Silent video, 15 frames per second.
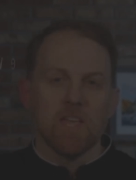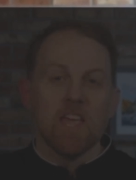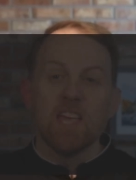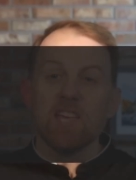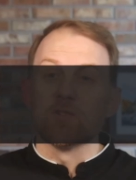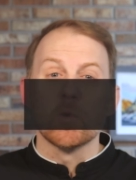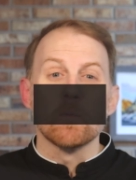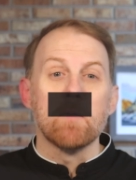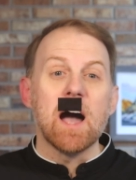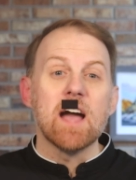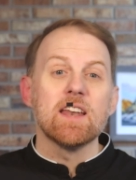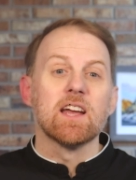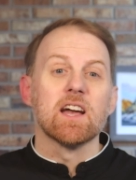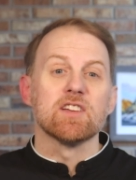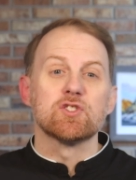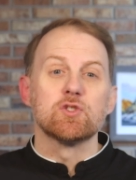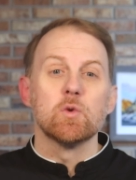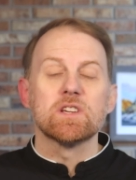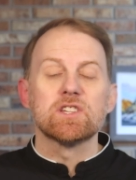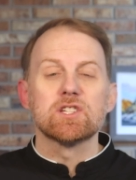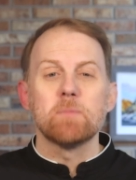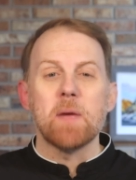He's reminding us to
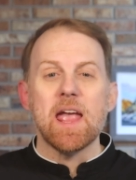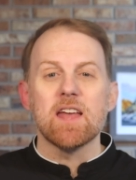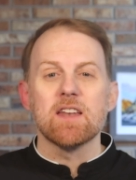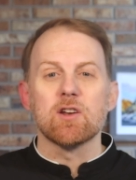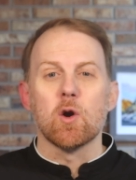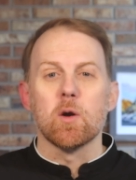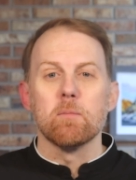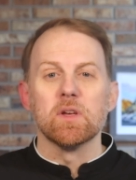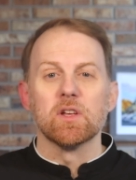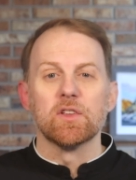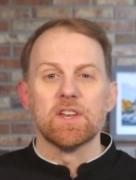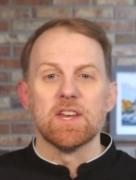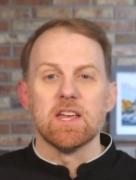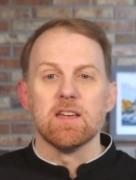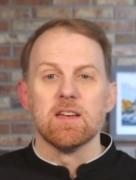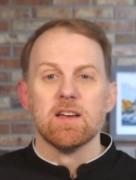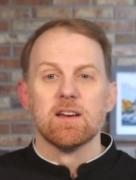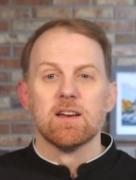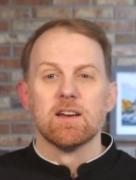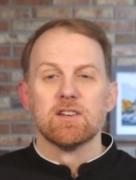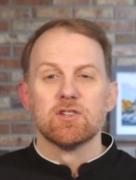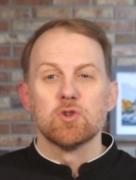expand our ability
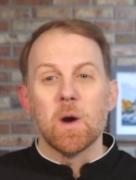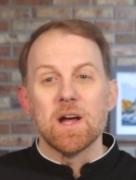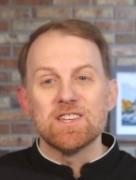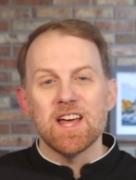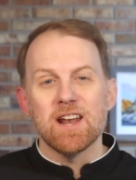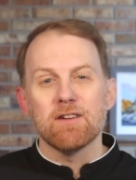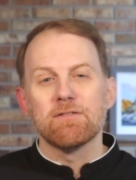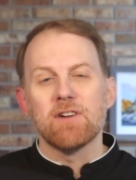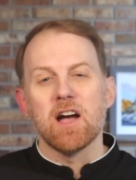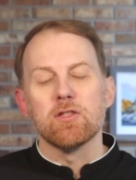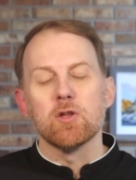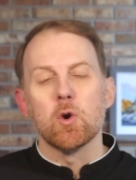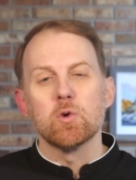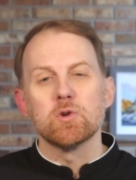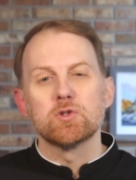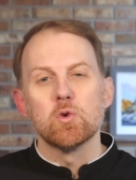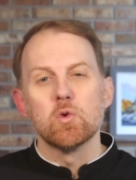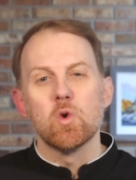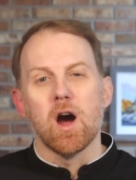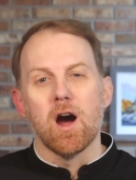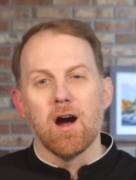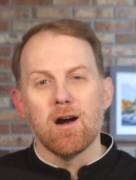to identify those
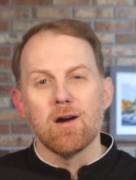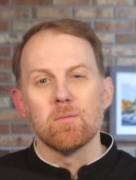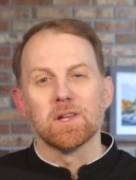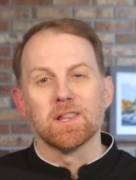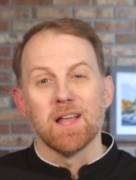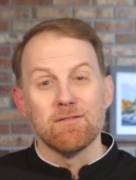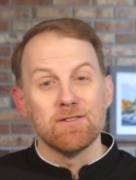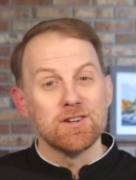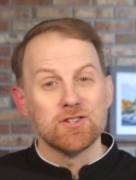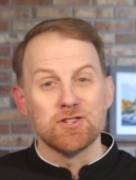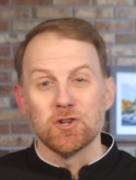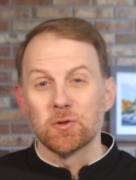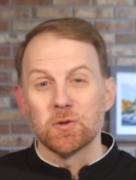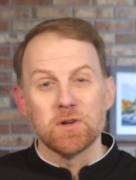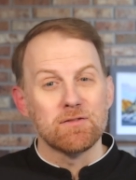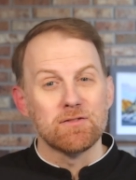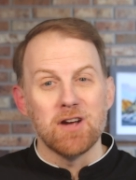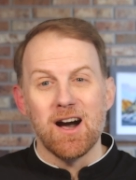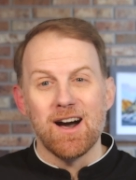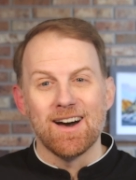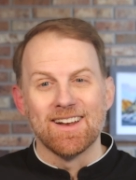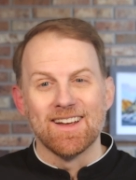who are beloved children of
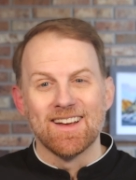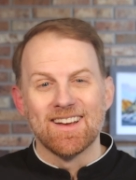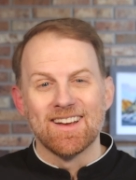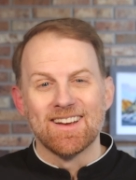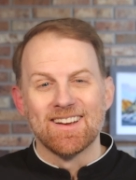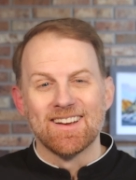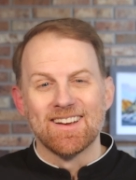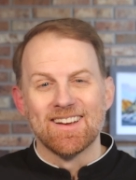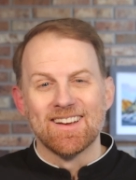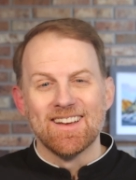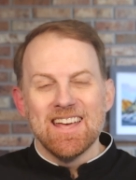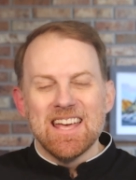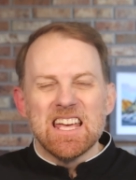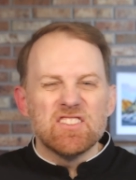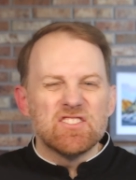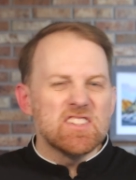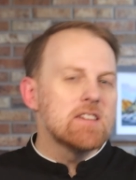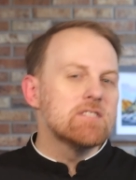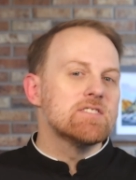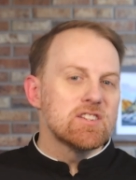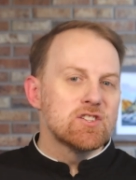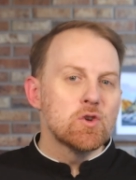God. It's
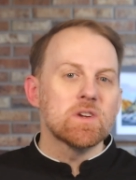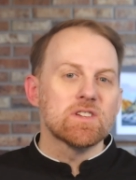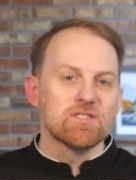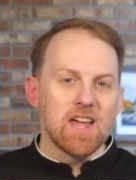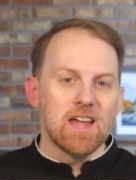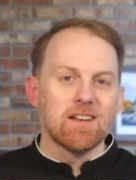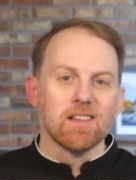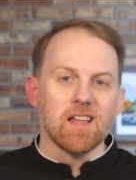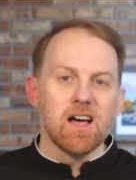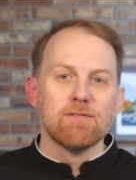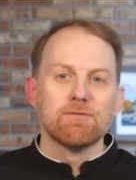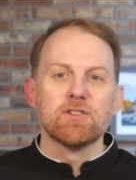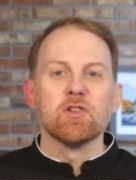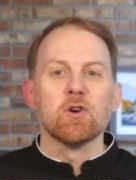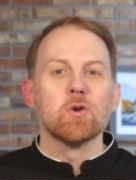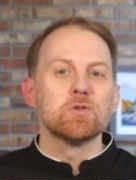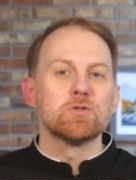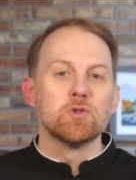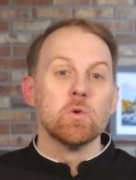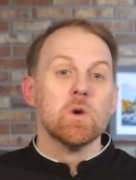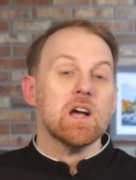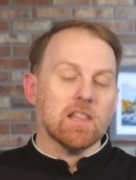easy to extend love to those
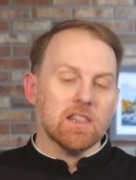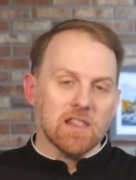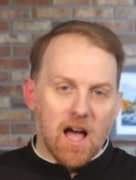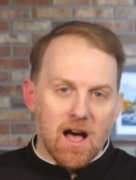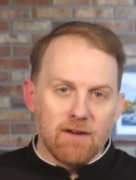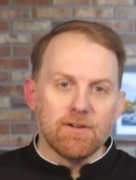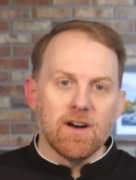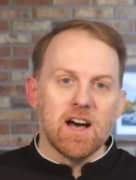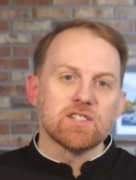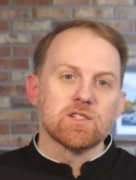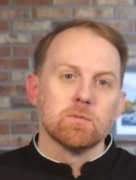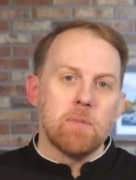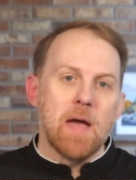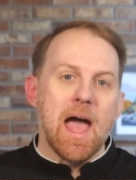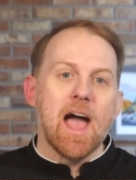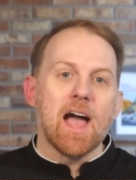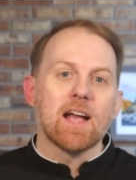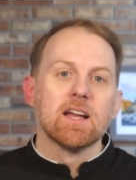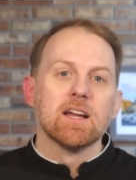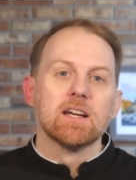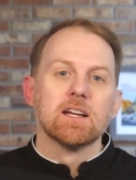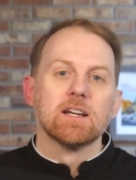who love us back